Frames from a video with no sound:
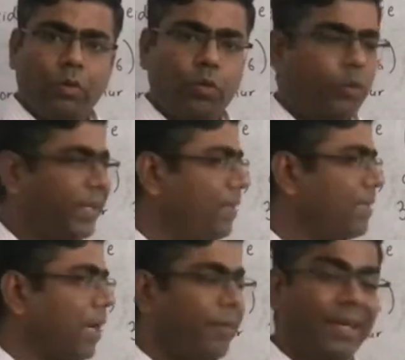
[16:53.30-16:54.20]
so it
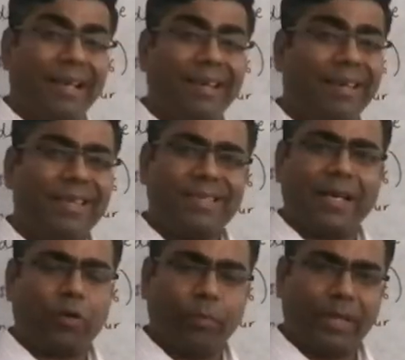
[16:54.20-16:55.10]
is having least
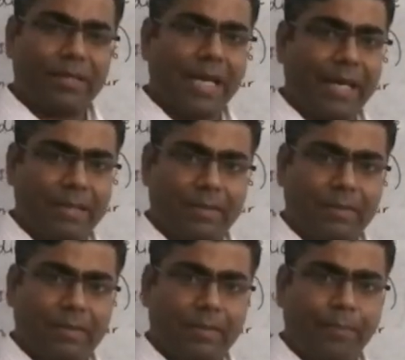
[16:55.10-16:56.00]
atomic
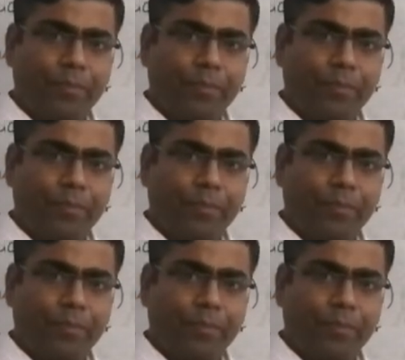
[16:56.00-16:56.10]
size.